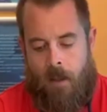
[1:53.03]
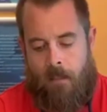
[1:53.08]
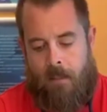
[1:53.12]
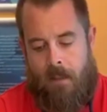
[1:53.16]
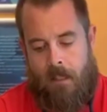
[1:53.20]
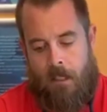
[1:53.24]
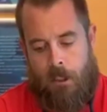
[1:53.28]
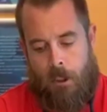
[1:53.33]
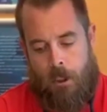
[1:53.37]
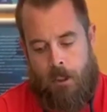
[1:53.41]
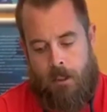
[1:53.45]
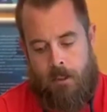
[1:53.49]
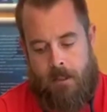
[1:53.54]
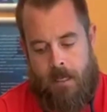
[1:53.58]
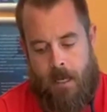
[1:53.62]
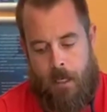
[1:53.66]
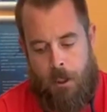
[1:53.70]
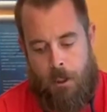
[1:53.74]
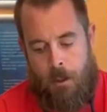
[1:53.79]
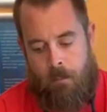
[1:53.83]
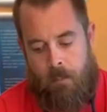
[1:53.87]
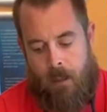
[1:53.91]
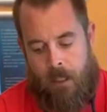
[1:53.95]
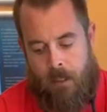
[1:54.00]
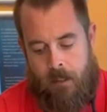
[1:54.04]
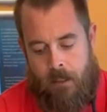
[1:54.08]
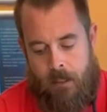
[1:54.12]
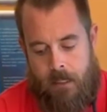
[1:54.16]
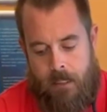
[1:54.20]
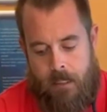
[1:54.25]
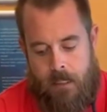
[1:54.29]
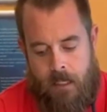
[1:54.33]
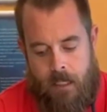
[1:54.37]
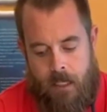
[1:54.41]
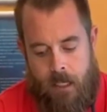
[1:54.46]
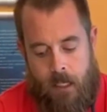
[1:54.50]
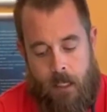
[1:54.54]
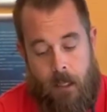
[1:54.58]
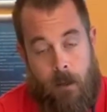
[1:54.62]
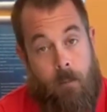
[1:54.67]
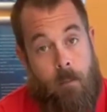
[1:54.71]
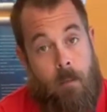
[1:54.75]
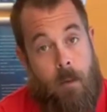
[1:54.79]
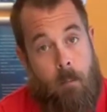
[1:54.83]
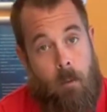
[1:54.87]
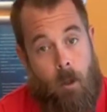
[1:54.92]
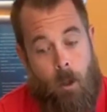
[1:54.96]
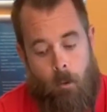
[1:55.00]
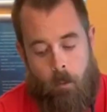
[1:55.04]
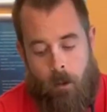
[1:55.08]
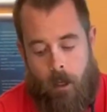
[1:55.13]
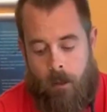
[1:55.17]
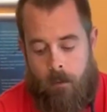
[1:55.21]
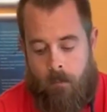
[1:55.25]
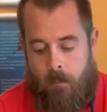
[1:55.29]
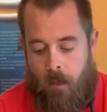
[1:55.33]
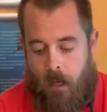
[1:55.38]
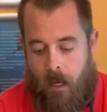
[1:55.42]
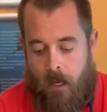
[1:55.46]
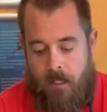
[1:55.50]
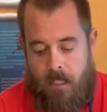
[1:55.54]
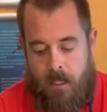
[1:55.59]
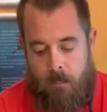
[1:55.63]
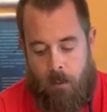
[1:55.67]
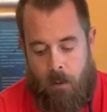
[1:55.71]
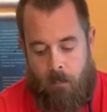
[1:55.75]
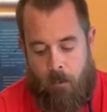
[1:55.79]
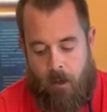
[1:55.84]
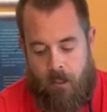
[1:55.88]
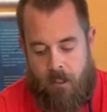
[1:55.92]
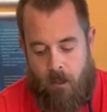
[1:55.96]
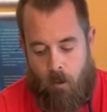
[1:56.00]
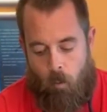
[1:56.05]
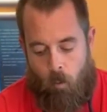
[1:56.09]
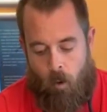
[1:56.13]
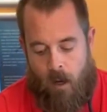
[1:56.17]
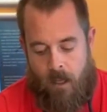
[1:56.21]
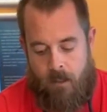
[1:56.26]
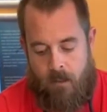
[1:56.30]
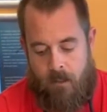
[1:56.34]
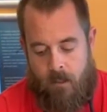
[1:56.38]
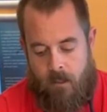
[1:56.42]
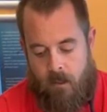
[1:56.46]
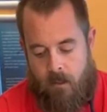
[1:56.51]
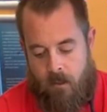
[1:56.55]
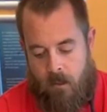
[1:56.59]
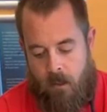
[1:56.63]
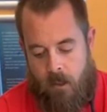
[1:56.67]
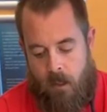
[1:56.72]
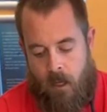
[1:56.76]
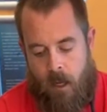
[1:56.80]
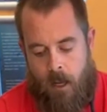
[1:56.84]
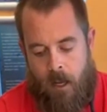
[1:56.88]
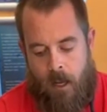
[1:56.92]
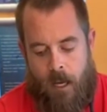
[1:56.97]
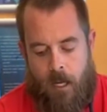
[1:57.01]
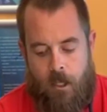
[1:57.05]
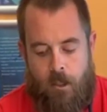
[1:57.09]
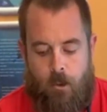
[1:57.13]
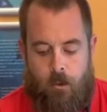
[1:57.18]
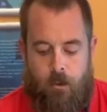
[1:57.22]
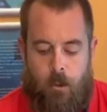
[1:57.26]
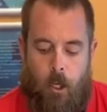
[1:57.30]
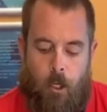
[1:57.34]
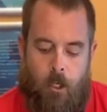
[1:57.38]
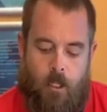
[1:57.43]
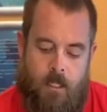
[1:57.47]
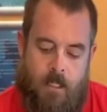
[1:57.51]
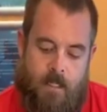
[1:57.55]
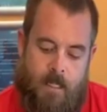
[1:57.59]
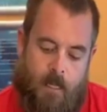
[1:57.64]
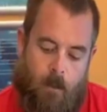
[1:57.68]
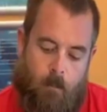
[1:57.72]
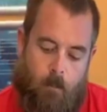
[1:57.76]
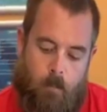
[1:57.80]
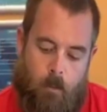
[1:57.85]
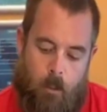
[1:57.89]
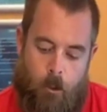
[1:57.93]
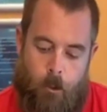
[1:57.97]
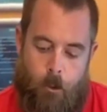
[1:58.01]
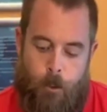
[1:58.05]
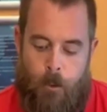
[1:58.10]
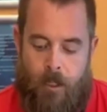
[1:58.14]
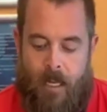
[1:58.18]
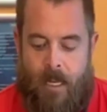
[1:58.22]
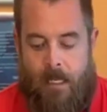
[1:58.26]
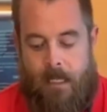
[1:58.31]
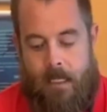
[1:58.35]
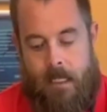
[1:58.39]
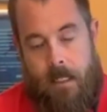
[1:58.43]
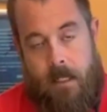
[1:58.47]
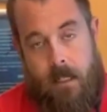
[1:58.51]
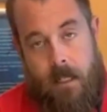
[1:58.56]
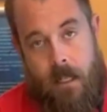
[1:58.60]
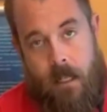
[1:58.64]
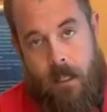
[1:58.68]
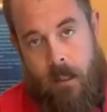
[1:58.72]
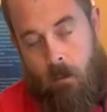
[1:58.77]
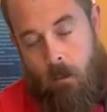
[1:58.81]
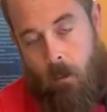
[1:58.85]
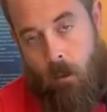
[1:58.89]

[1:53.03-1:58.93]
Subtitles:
The initialization button is here, the blue one. I simply press it once, and you'll notice that a blue LED